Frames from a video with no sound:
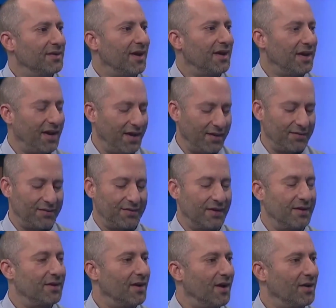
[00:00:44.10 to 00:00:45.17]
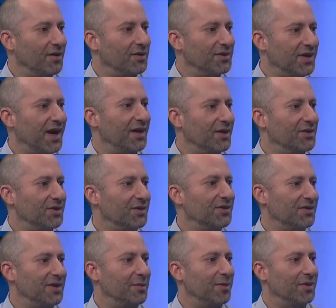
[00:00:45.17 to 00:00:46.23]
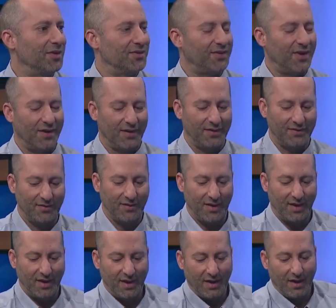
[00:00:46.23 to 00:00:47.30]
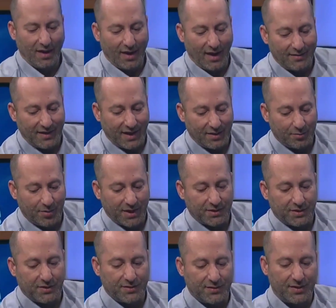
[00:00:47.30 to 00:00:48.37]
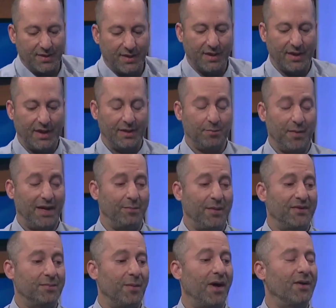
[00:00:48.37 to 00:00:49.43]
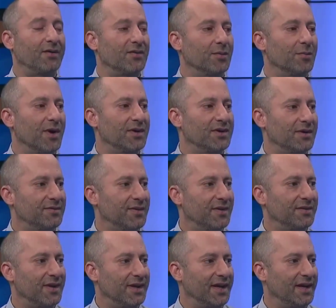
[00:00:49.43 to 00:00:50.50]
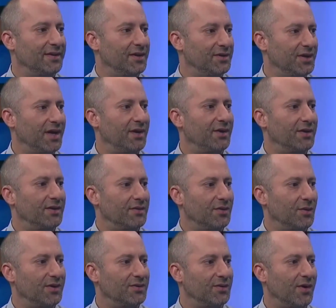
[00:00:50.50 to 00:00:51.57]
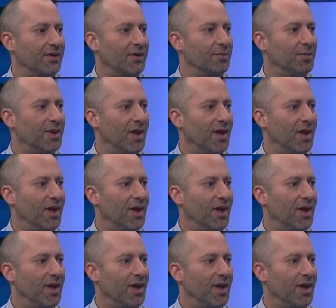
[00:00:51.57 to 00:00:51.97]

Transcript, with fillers: diecast, and other Challengers similar size. Yeah. And taking pictures, and it made me smile so much I felt I needed to share it. So I started a